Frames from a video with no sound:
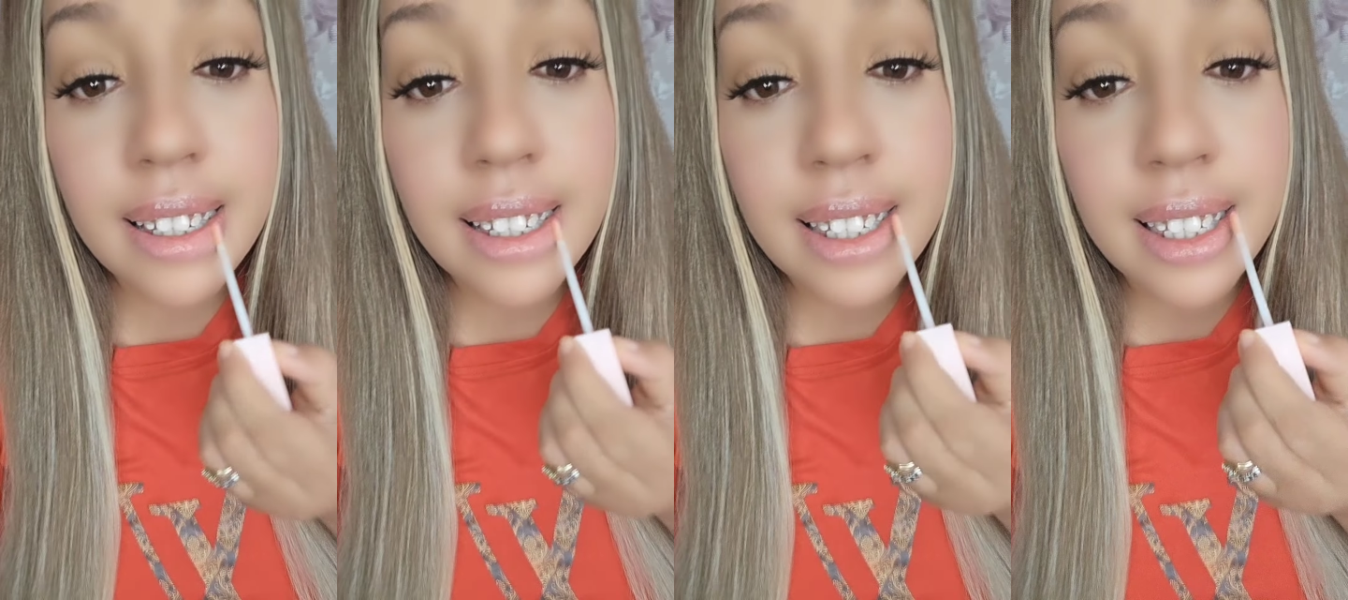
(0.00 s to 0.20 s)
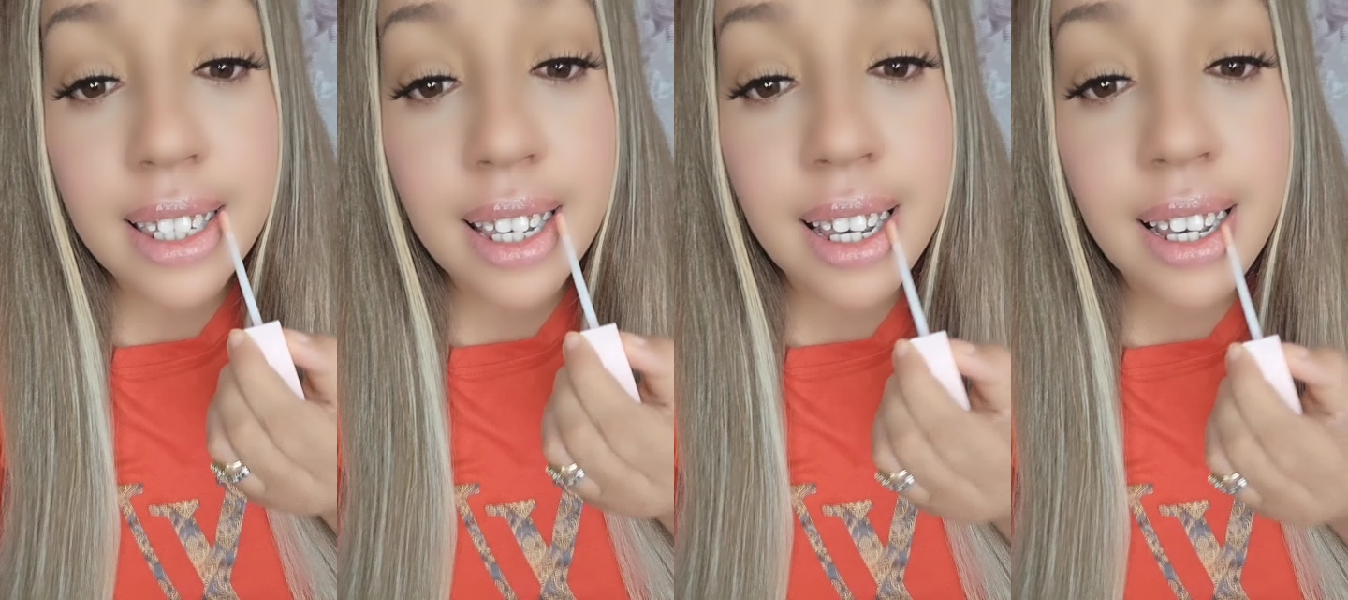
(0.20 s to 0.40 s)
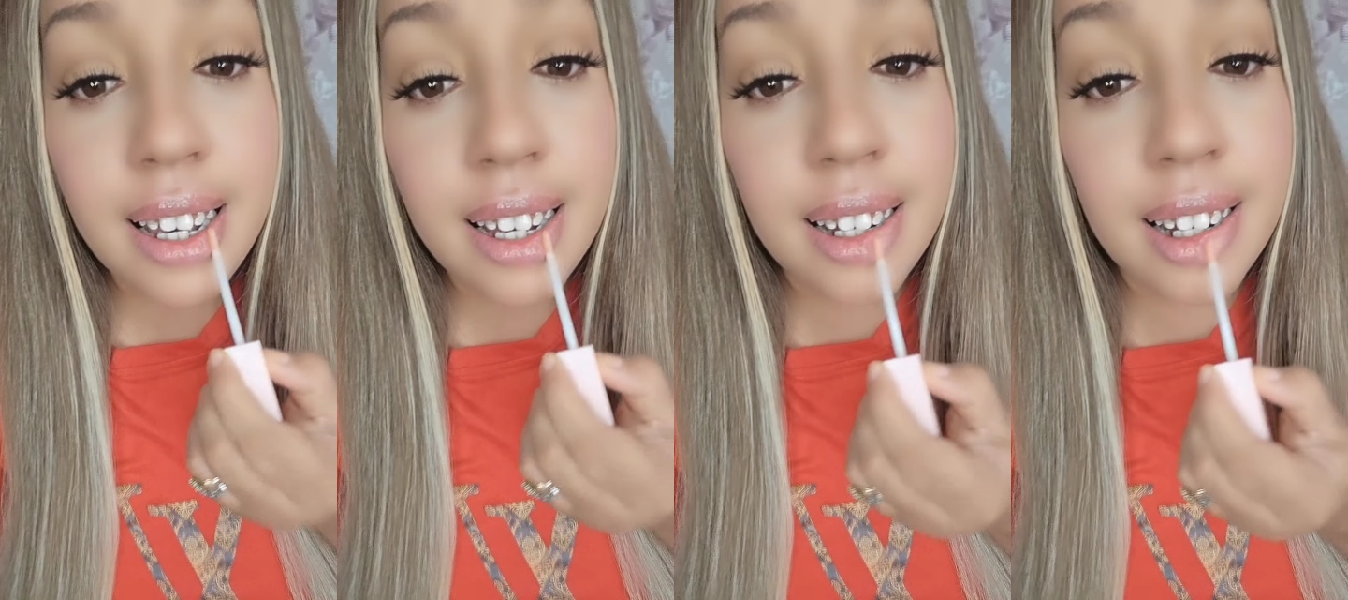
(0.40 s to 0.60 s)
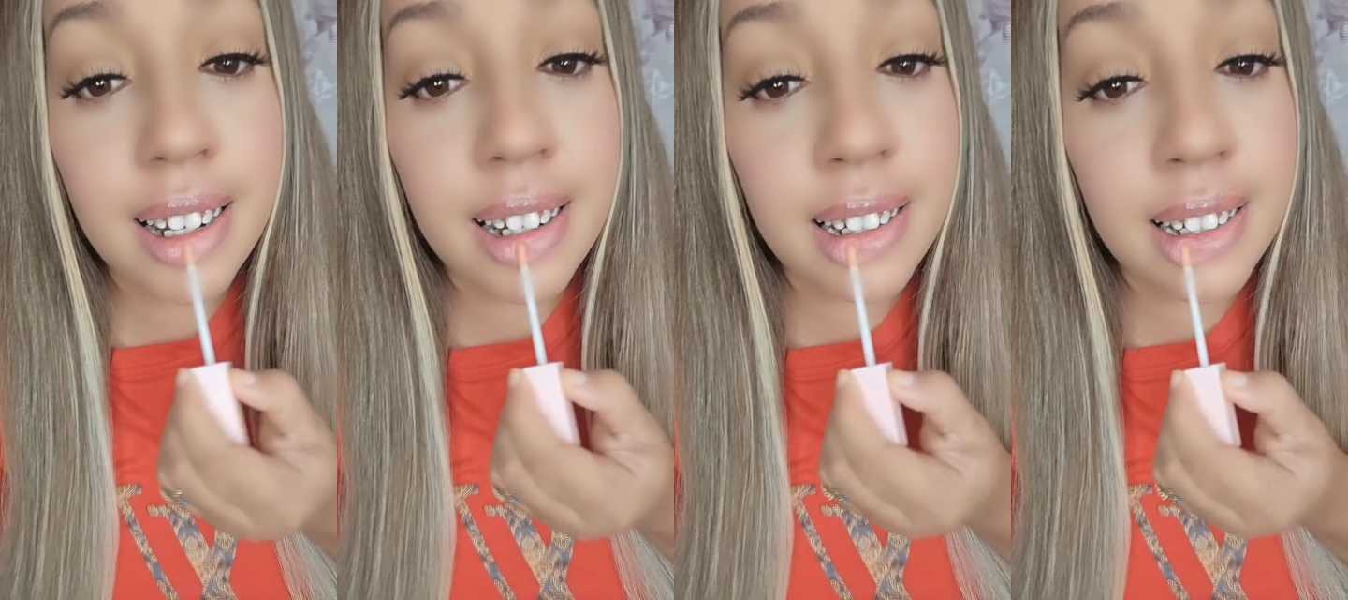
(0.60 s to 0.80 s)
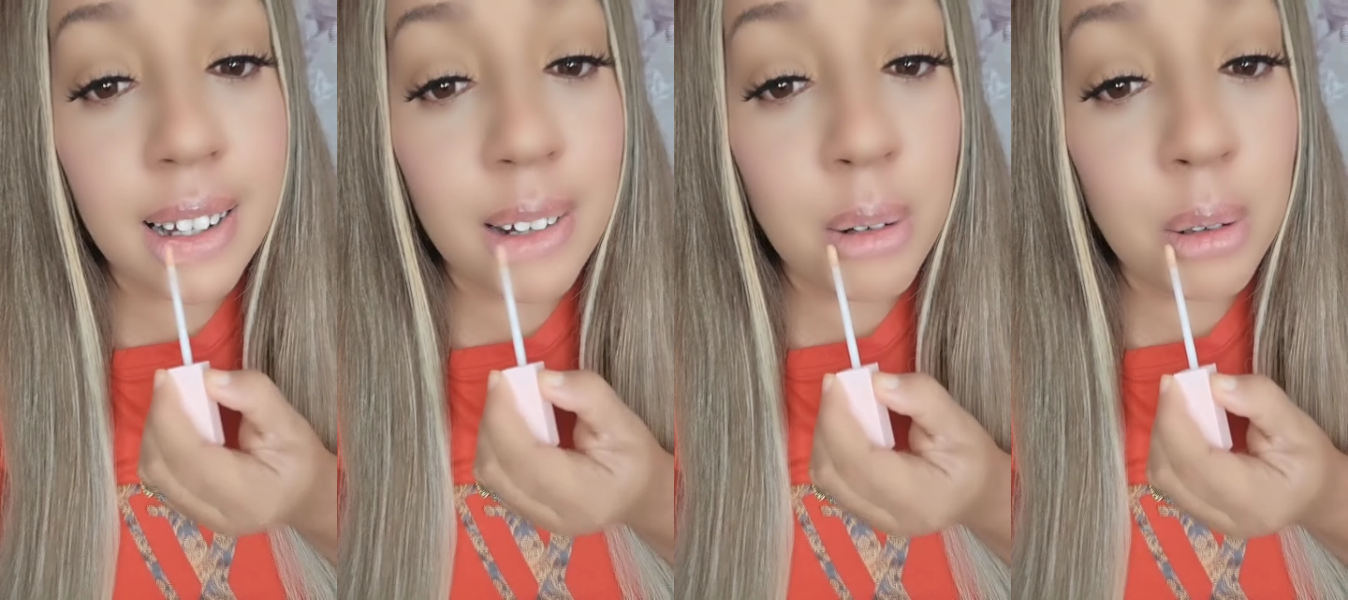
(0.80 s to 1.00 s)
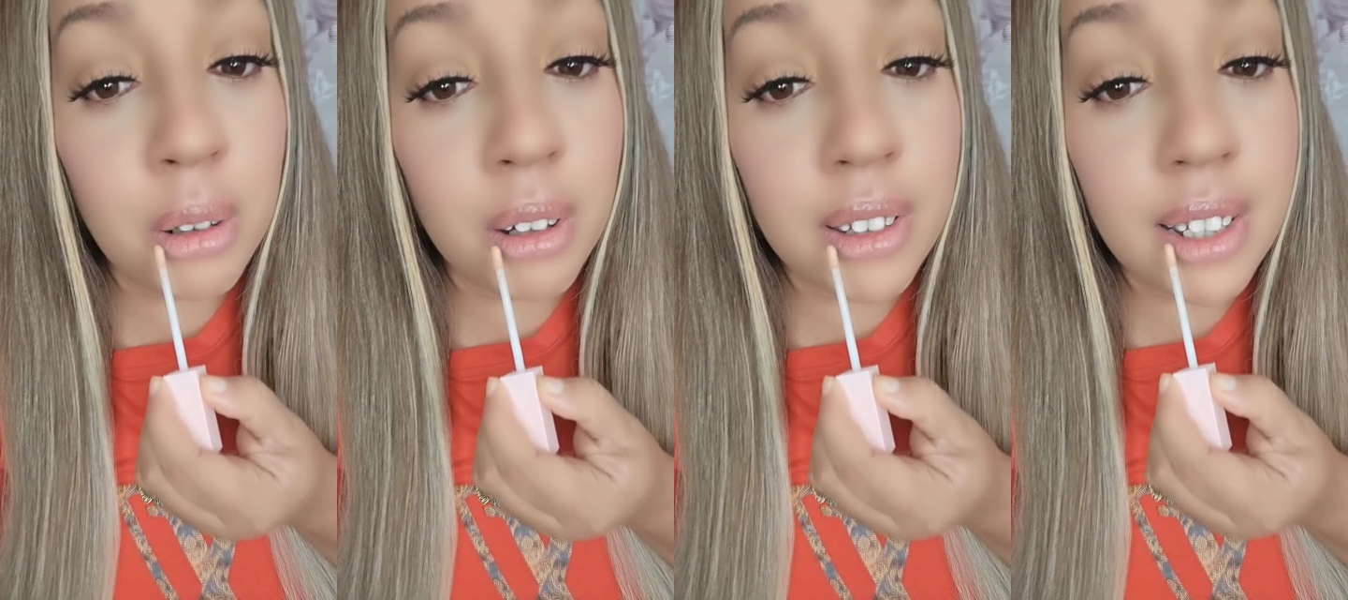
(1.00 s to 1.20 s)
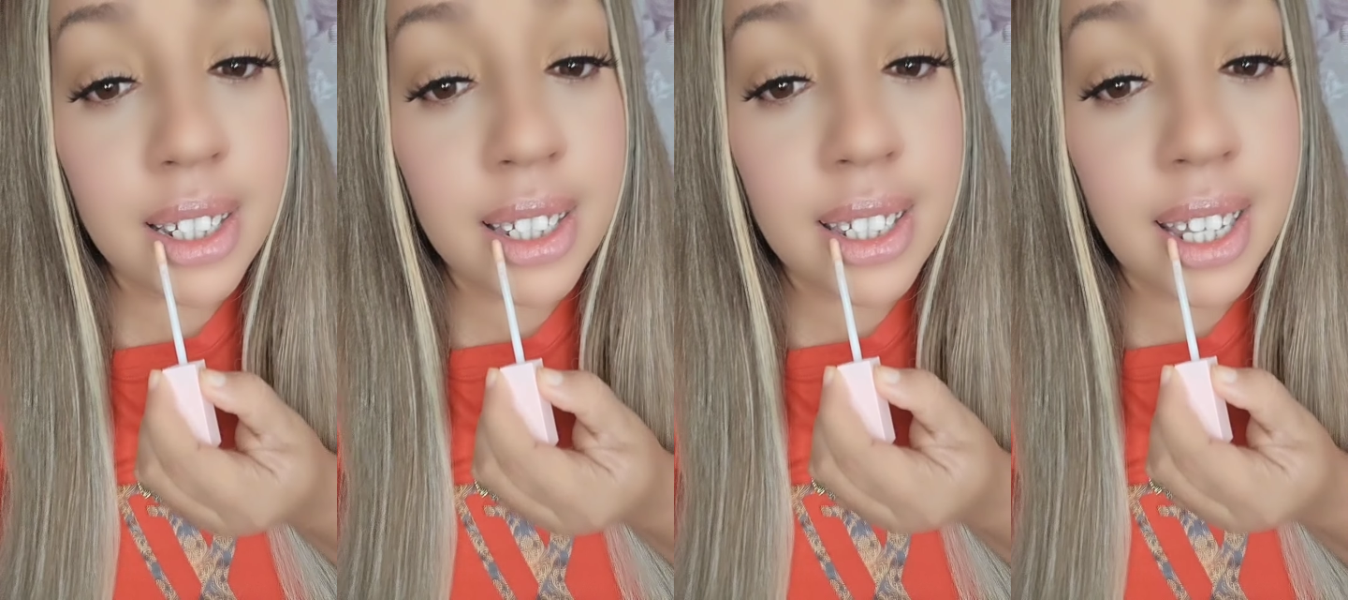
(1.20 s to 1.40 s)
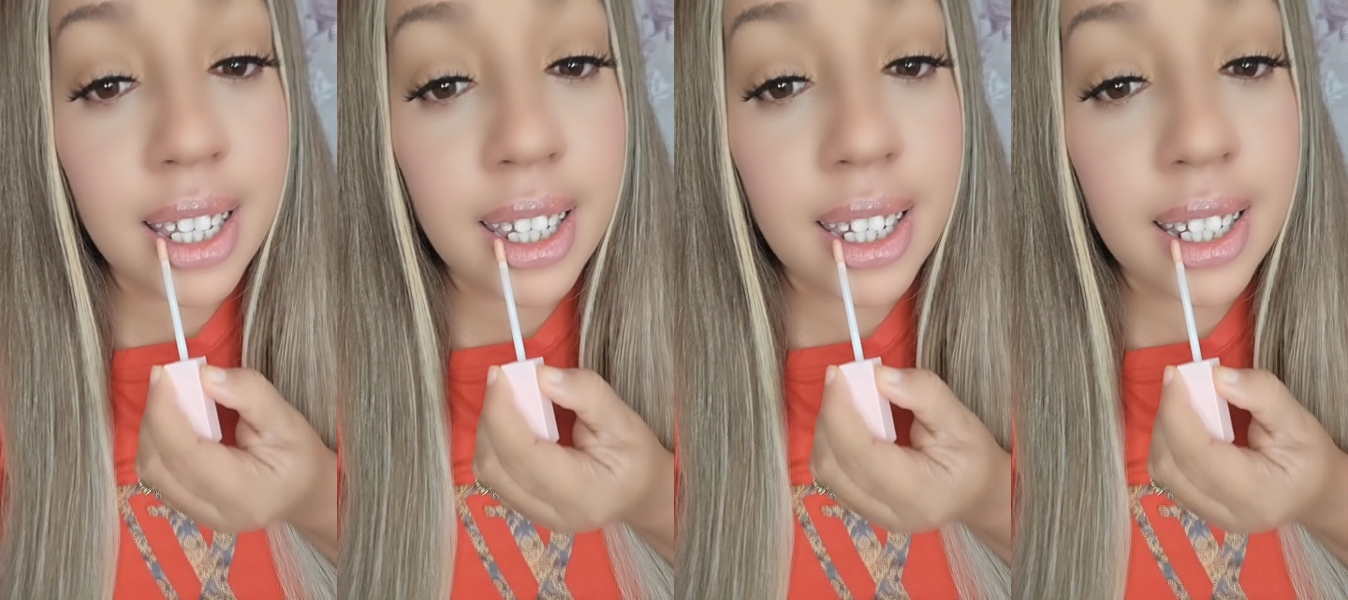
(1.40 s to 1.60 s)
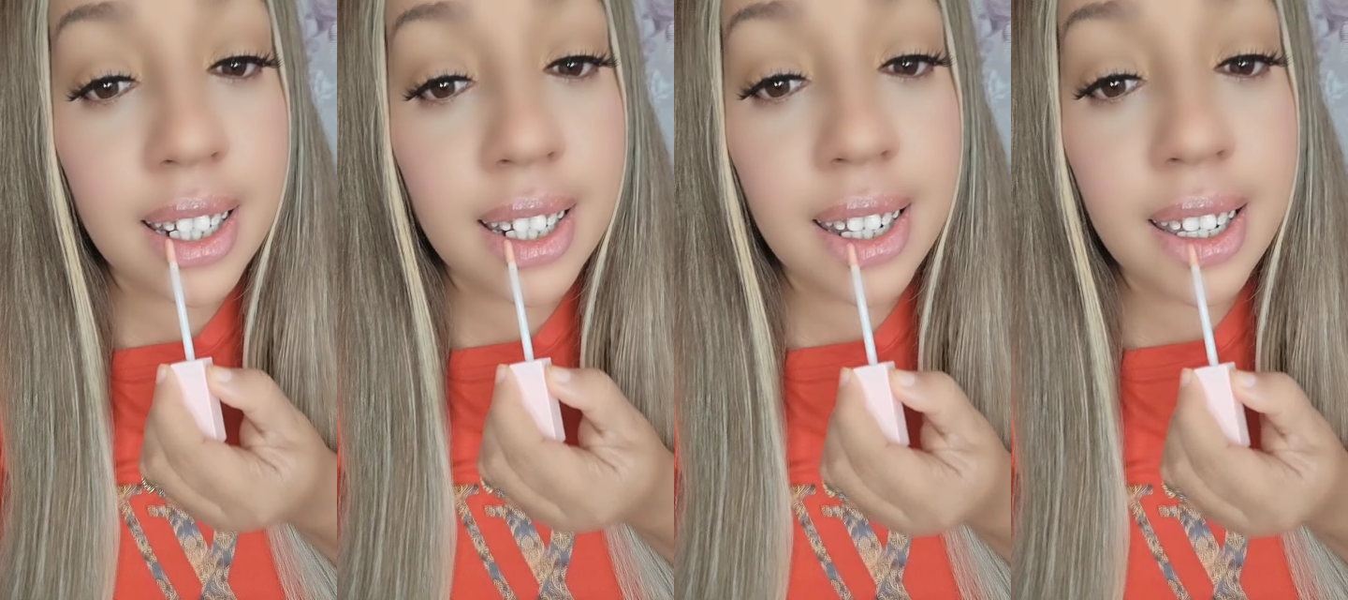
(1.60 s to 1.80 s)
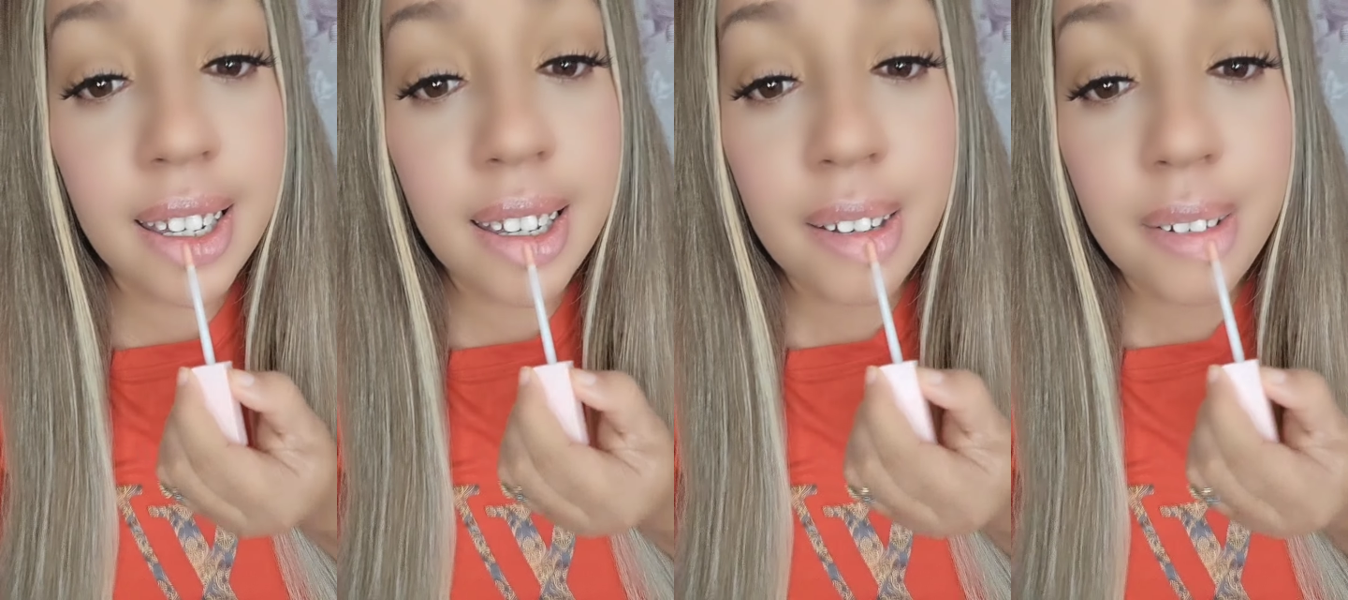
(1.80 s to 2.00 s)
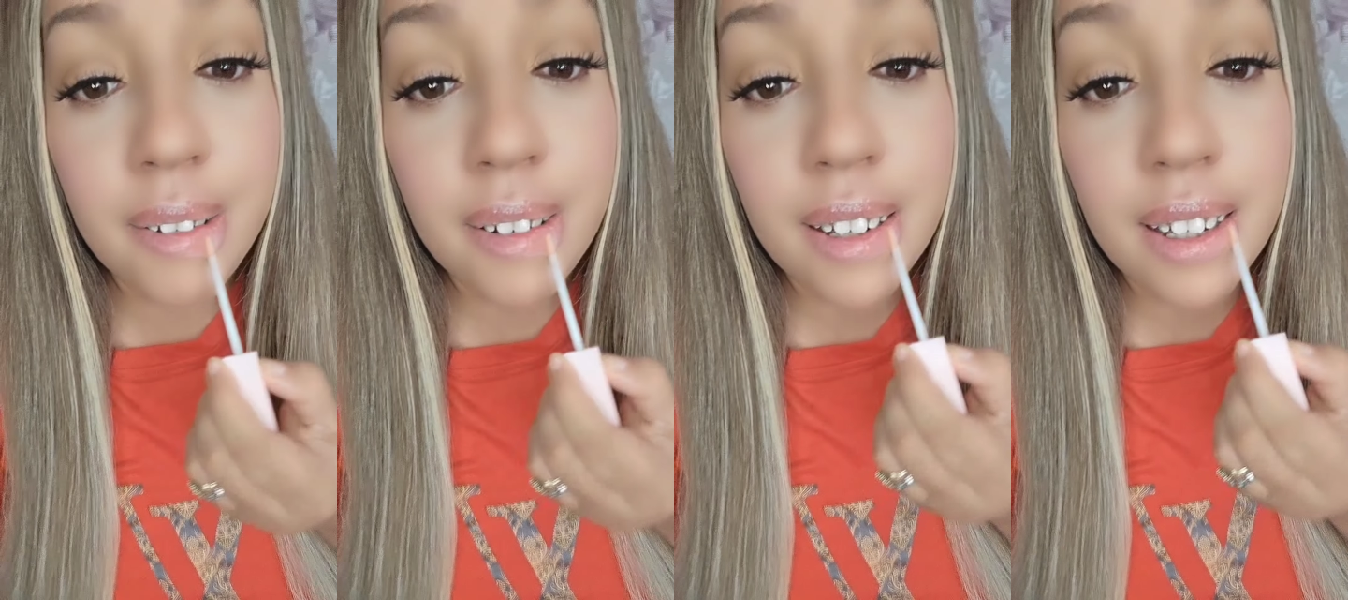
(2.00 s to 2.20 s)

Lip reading: So I'm going on the second lip,